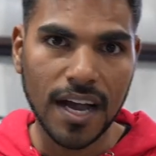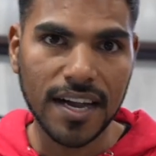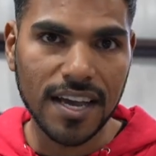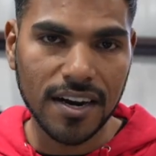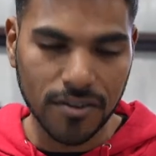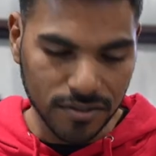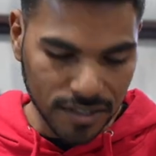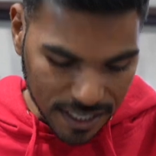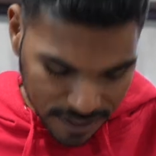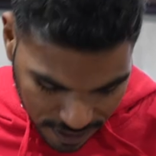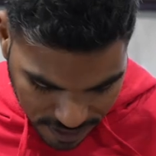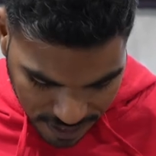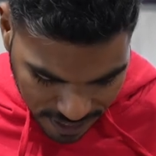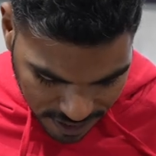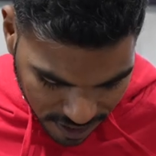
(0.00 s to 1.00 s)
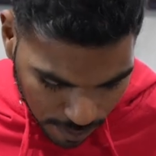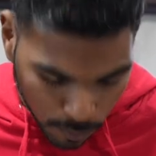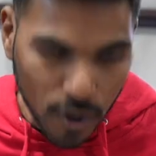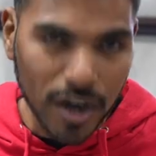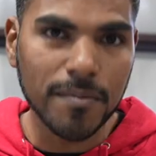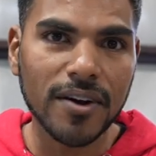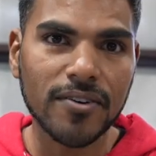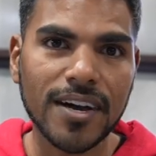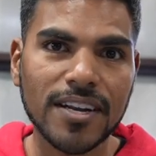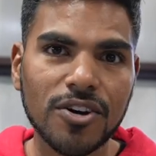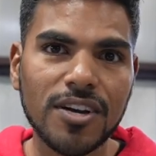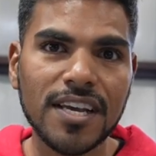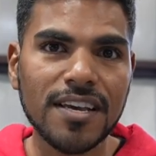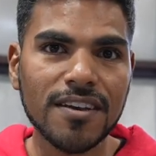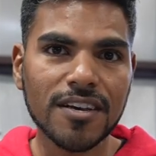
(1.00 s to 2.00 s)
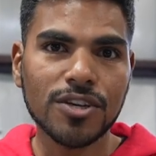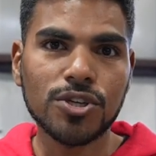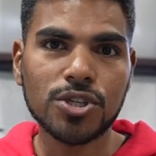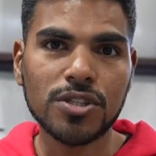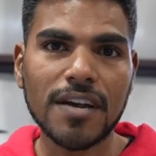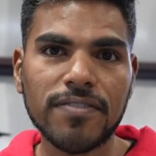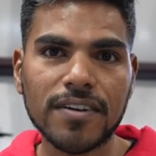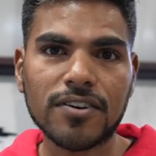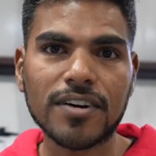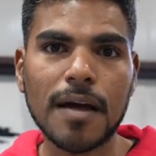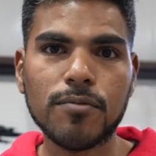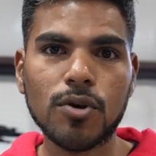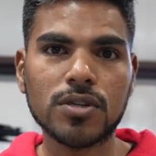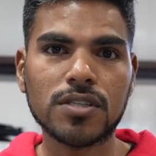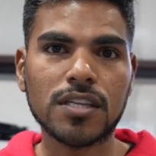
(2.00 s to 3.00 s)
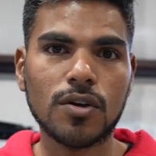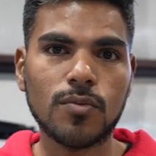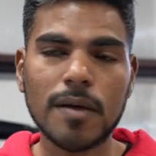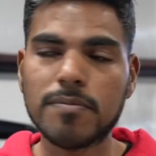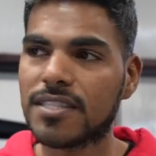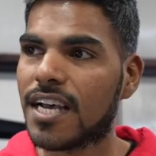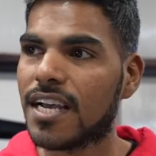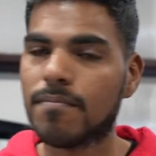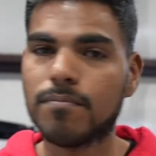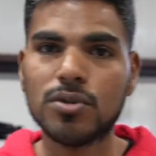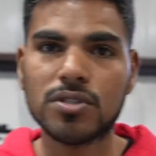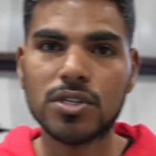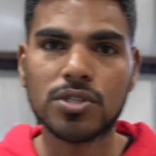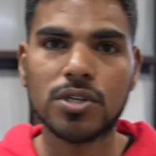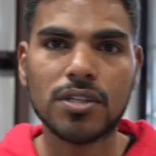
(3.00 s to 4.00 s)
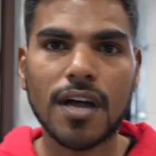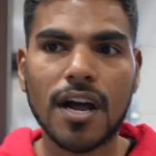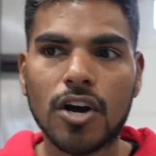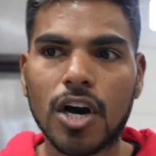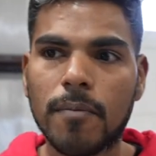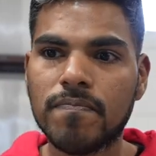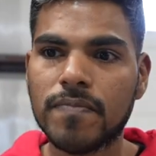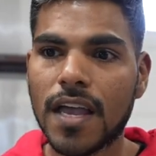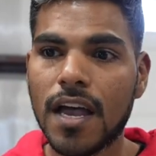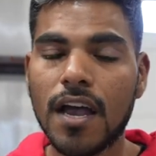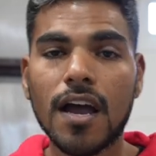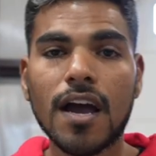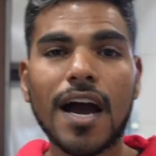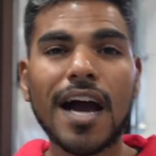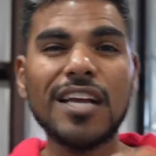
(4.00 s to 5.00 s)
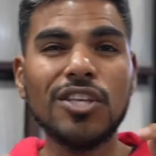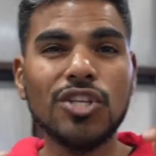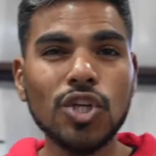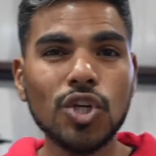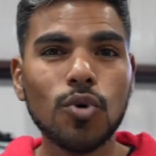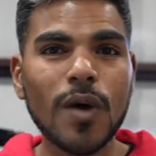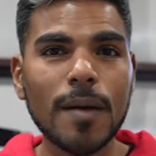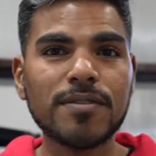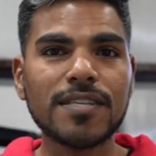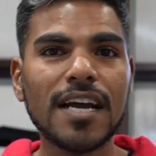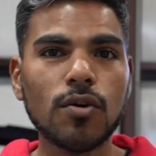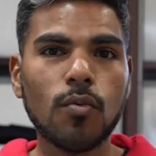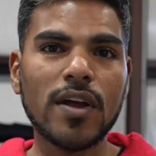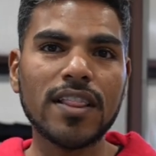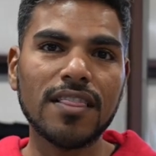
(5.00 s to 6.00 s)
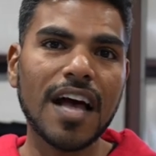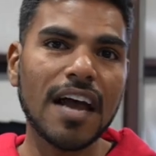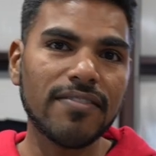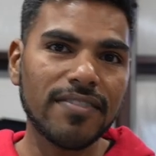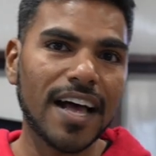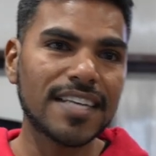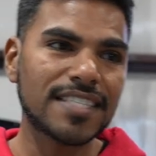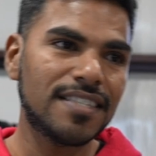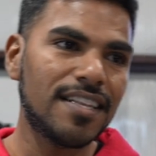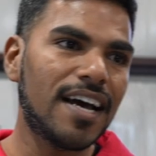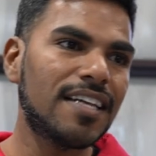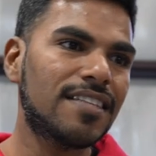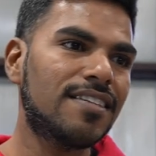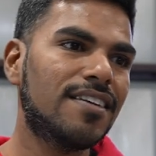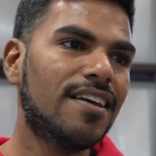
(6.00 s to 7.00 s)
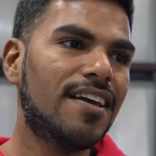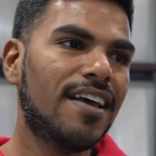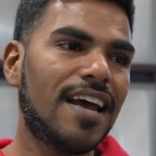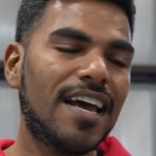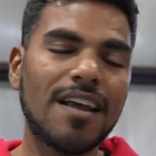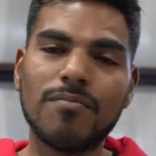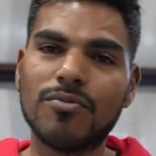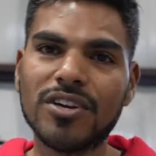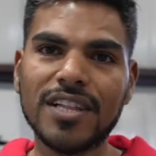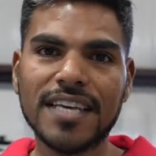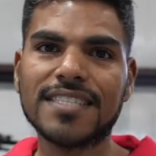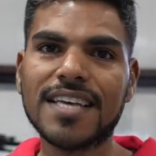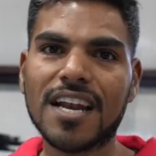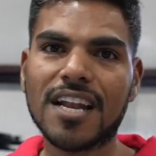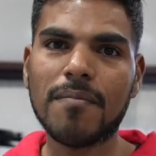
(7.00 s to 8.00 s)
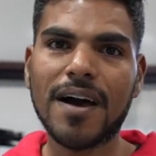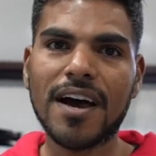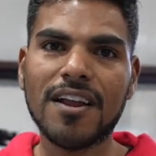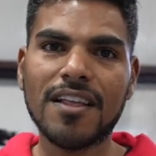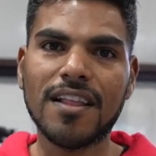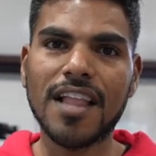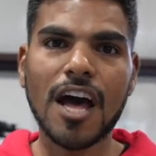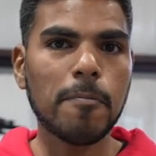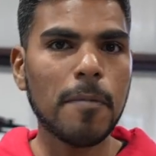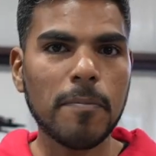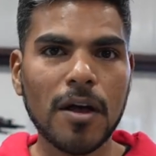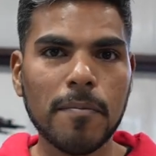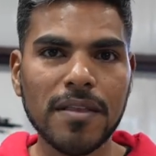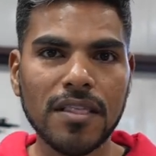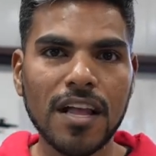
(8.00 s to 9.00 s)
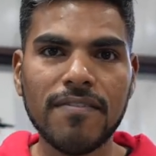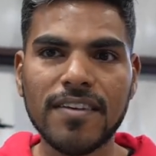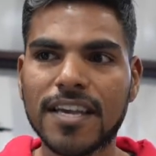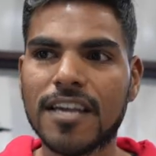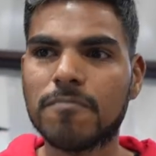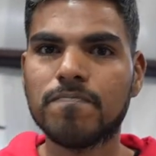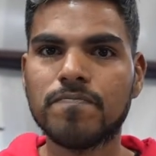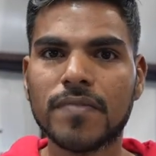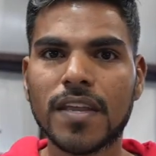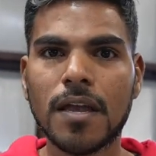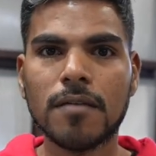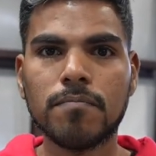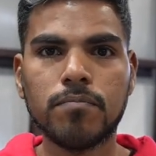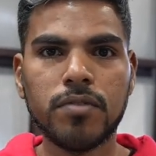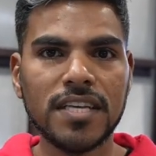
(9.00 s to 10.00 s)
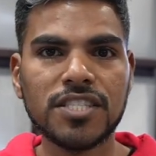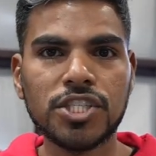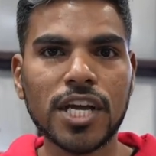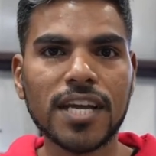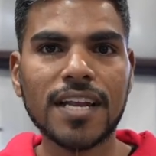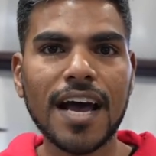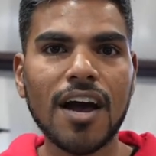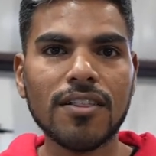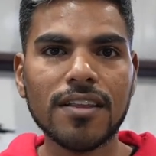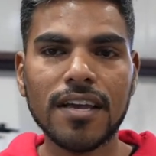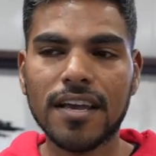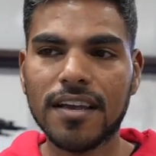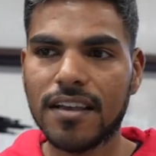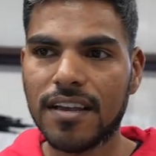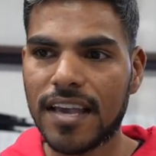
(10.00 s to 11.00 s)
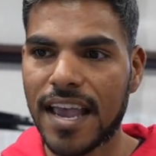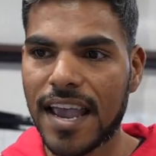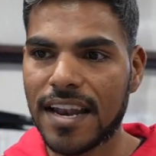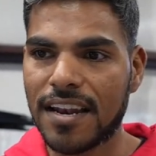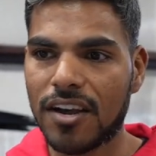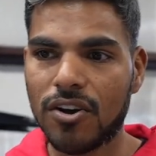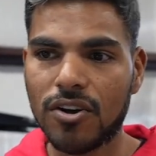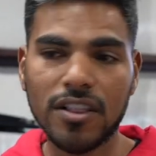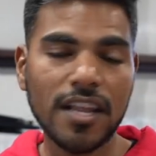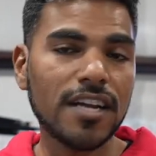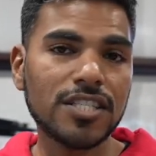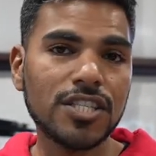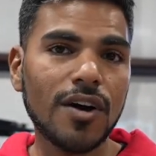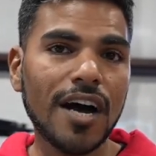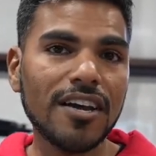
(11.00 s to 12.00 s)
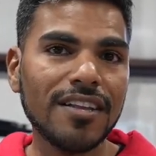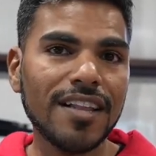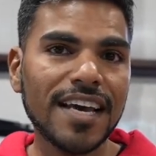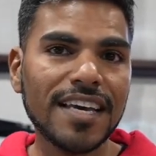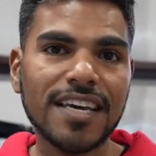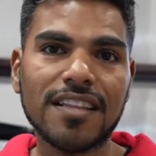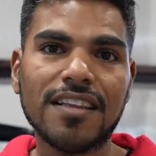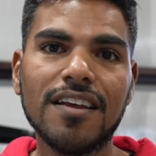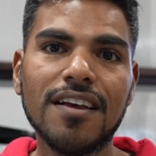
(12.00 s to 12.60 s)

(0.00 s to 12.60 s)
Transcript: Again, this is the season. I'm wearing my red hoodie. You should definitely grab yours at the website, boostdistrict.com. Our new website went live last night, and I'm really excited about it. A lot of people have been loving it. Please check it out and let us know how you like it.